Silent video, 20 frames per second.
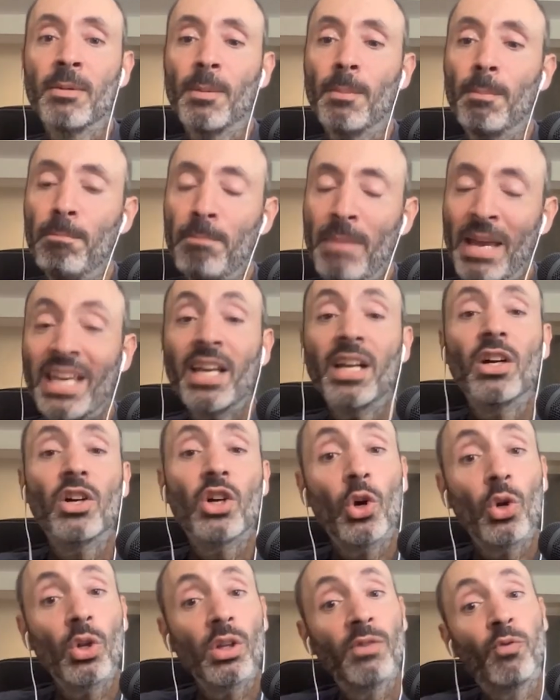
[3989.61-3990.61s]
making a
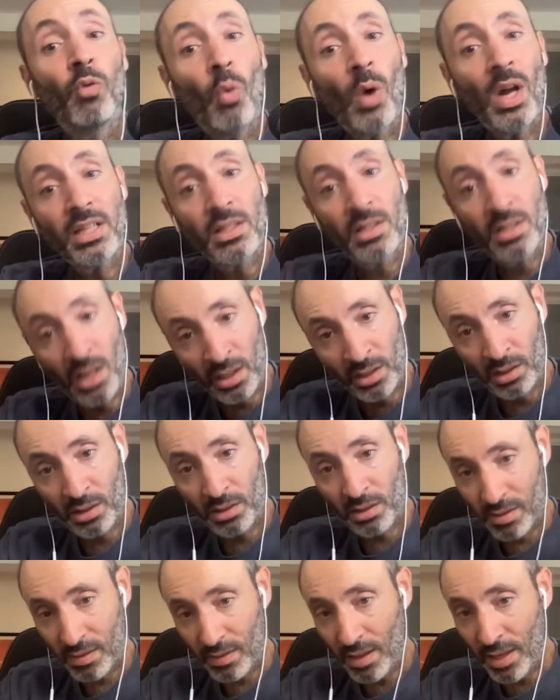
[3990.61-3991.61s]
goal of what done
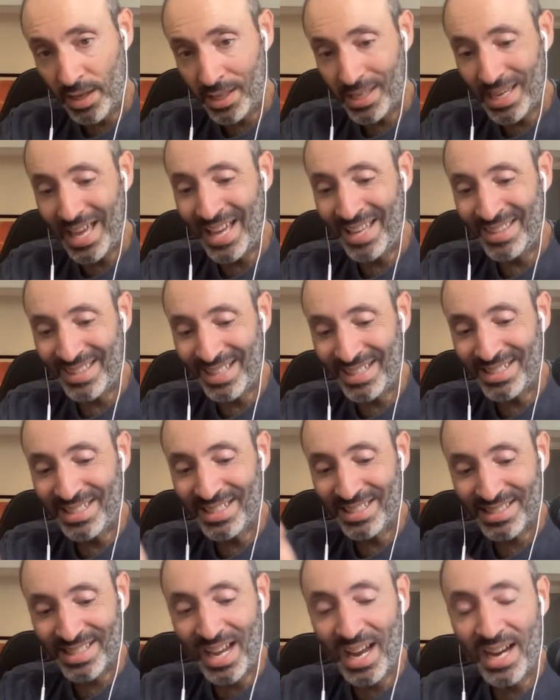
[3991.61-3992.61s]
looks like, and then
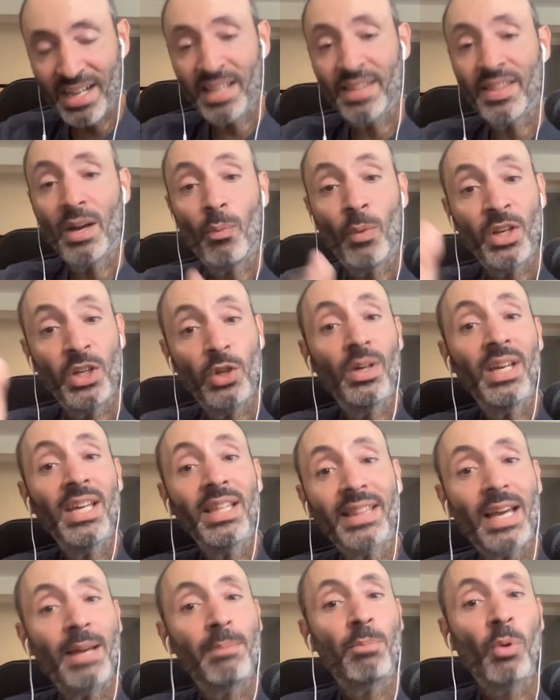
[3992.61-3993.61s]
deciding that when you hit
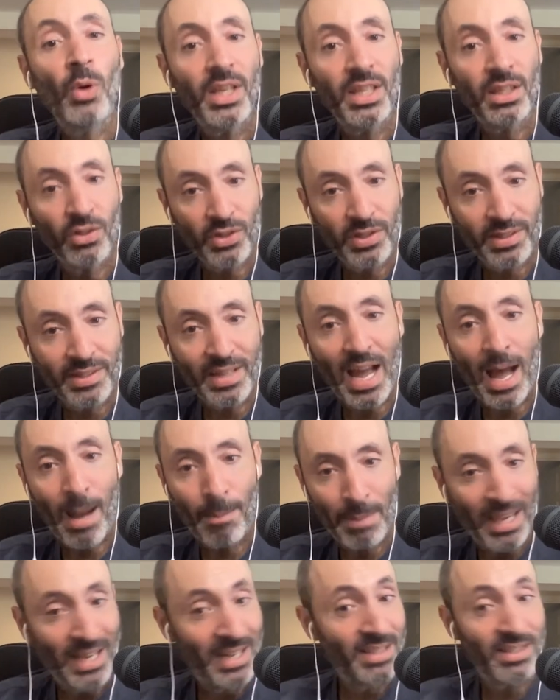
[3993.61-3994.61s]
that point, you'll stop.
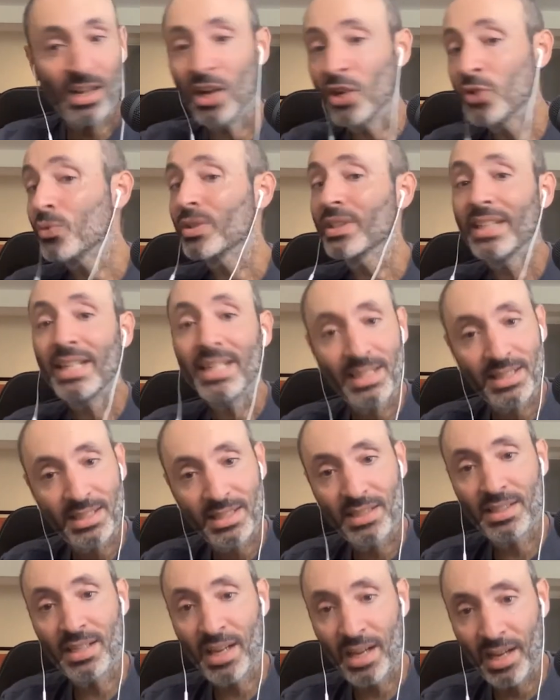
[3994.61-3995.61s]
And it's unrelated to
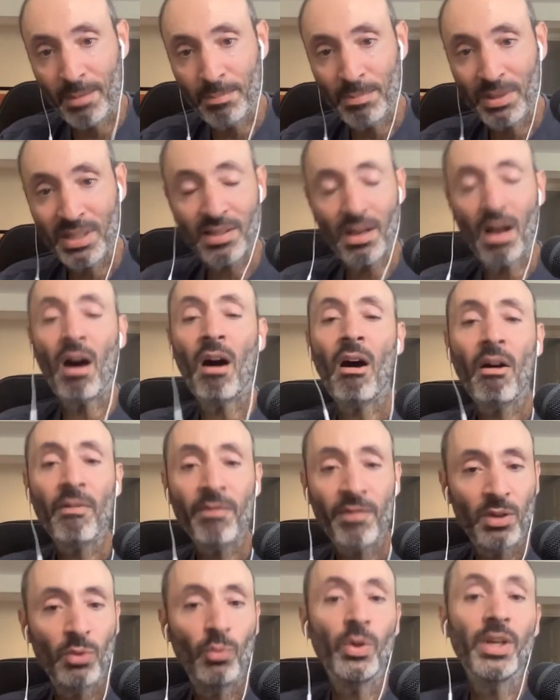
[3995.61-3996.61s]
time because
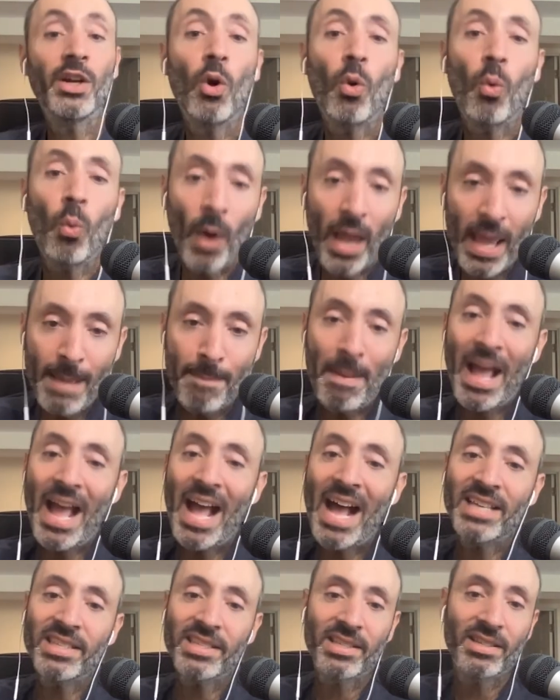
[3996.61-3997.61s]
often we go way
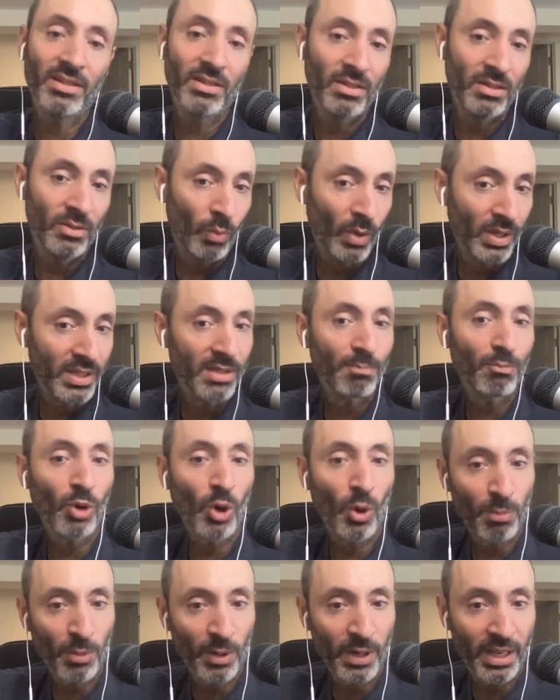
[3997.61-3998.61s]
past what's
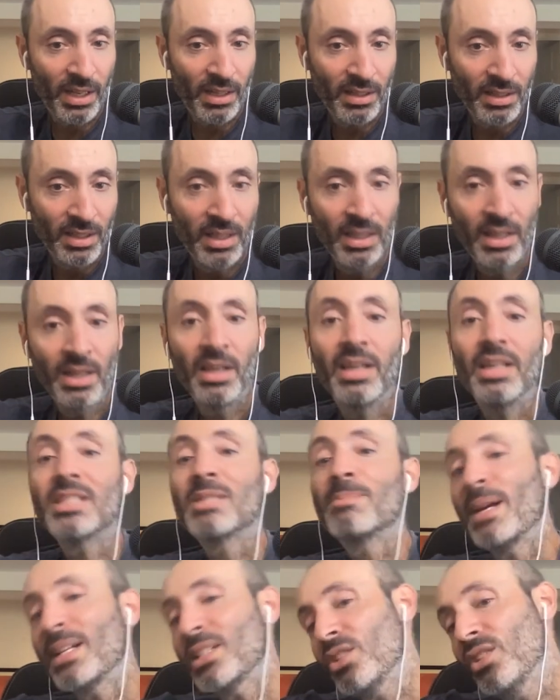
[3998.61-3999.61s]
appropriate,
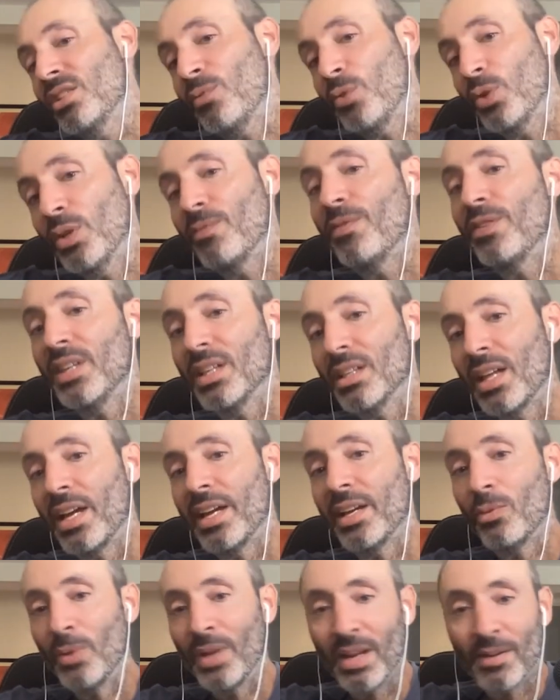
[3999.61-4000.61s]
especially if we feel like
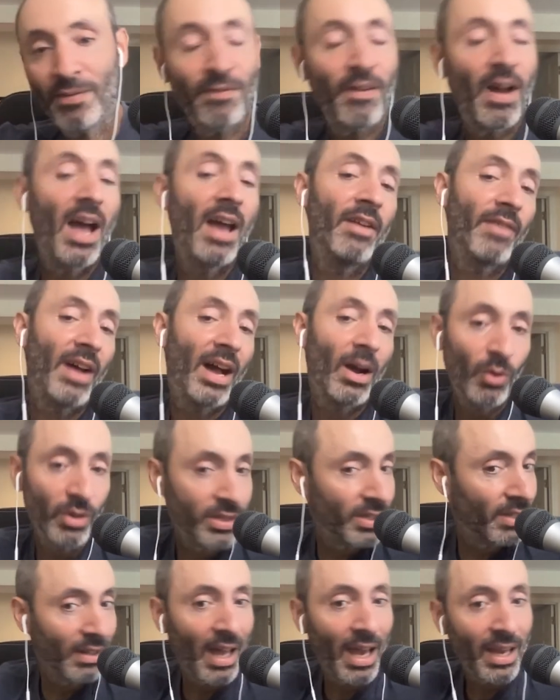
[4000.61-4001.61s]
we have five hours
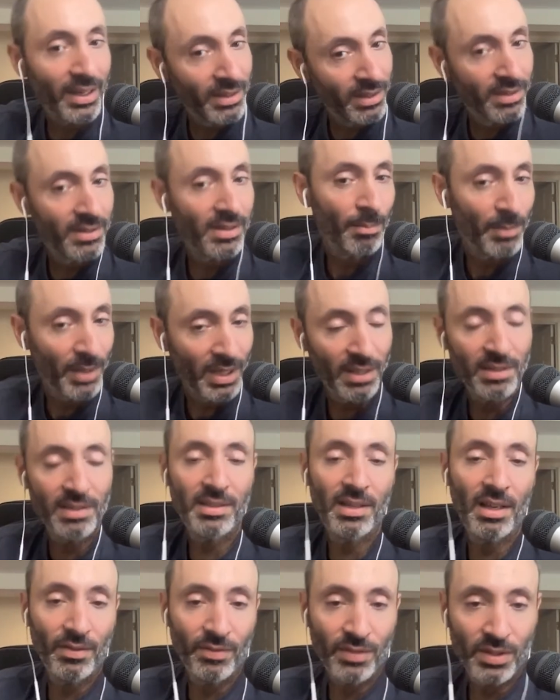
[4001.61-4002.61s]
allotted to something
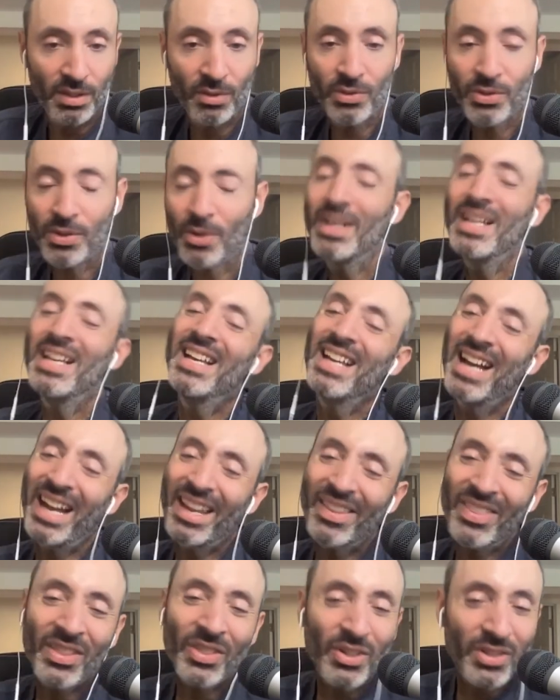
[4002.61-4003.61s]
instead of two. So I
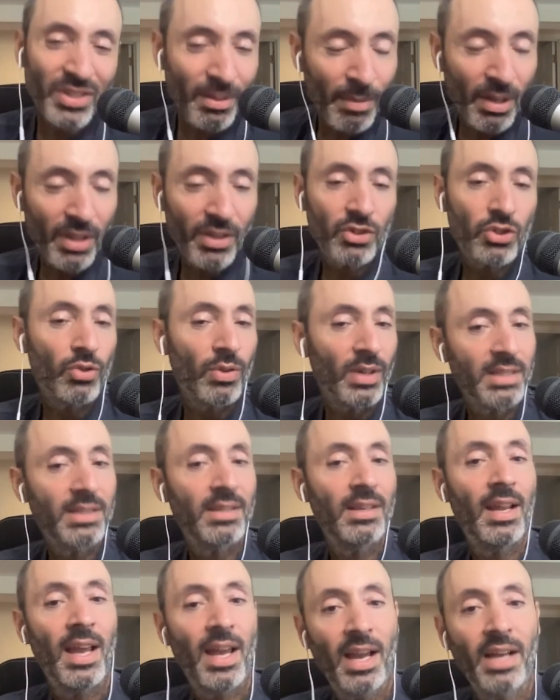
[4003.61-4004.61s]
think there's some other tricks and
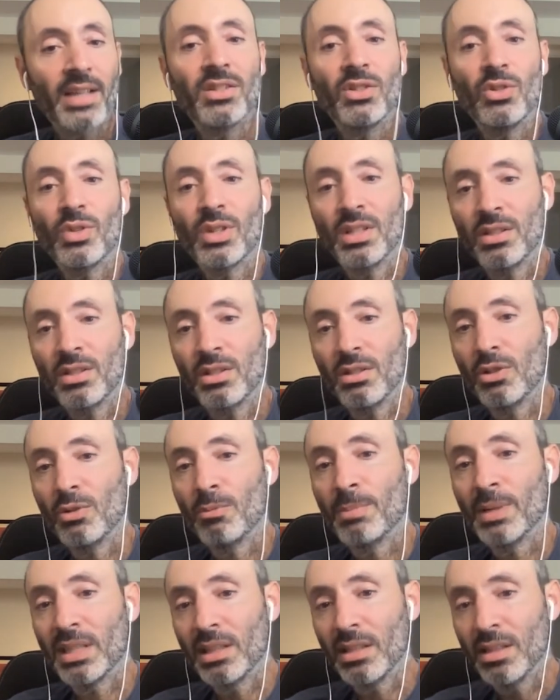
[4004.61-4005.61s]
hacks you can do,
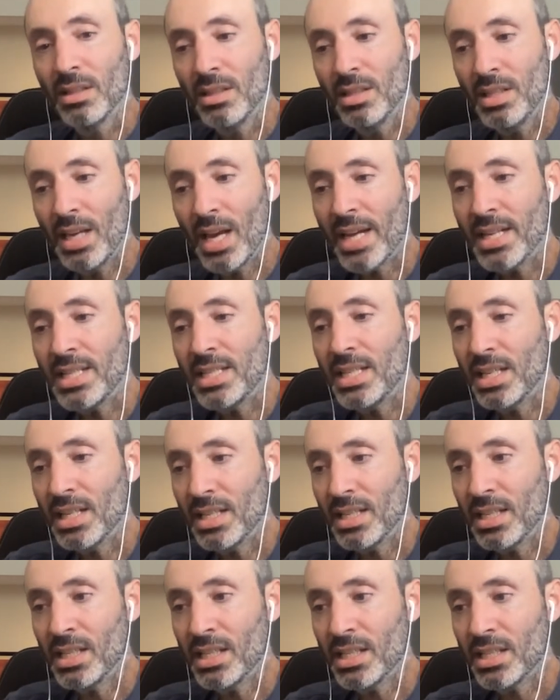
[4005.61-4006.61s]
but the idea
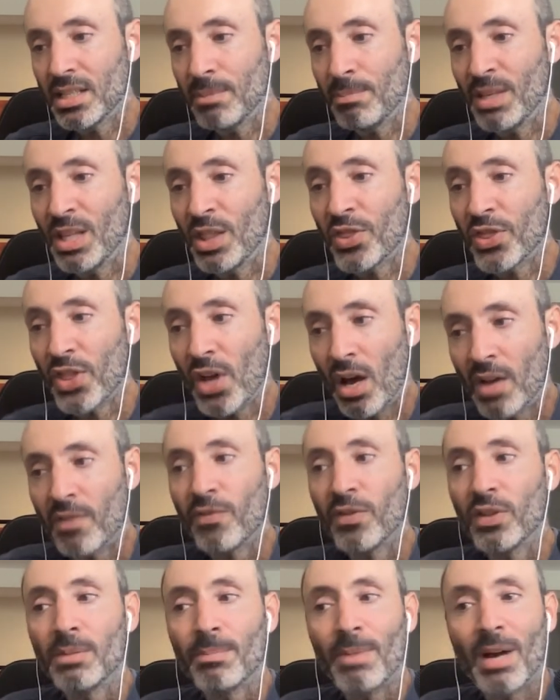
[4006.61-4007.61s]
is to be
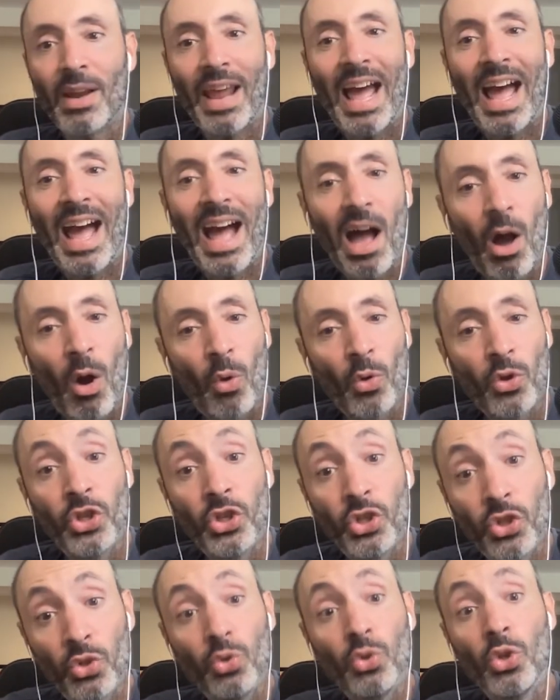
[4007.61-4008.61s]
thoughtful about how
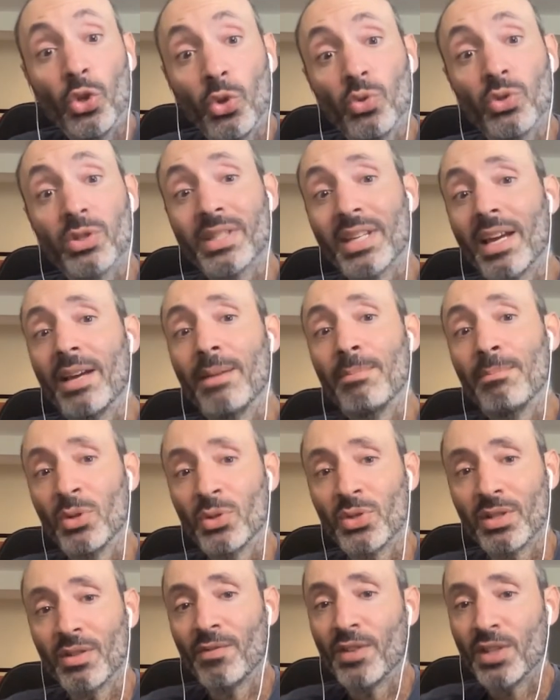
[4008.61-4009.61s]
you use time
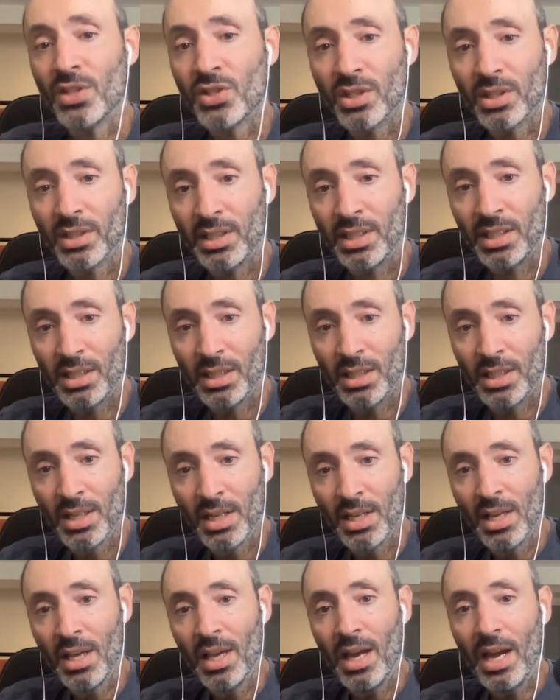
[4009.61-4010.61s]
most efficiently
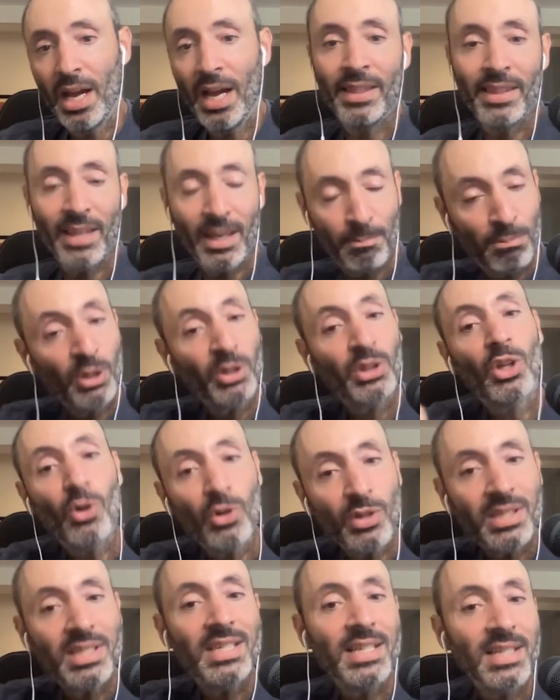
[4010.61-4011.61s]
and then put
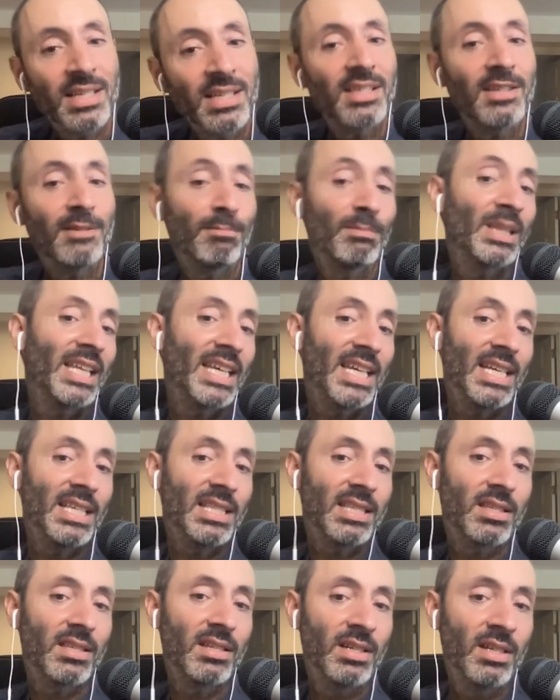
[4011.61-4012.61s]
those things in
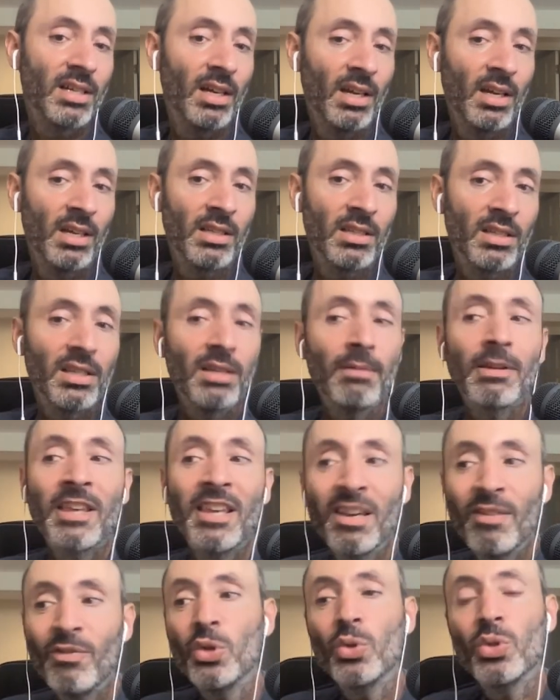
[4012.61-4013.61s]
place to
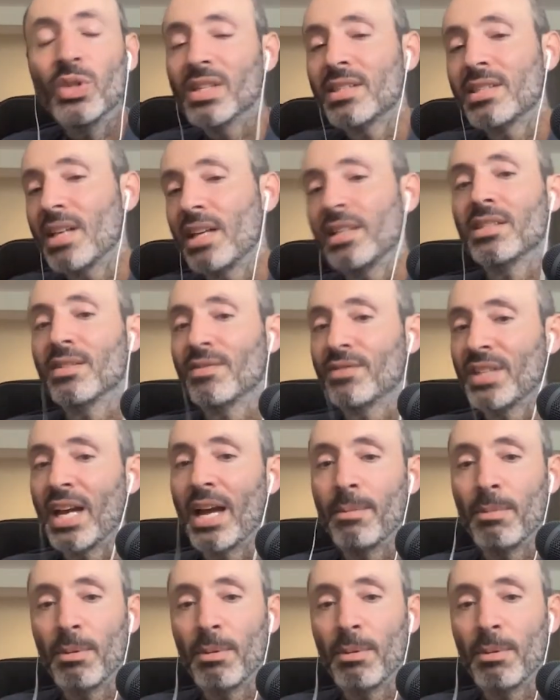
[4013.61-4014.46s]
give you the sense of time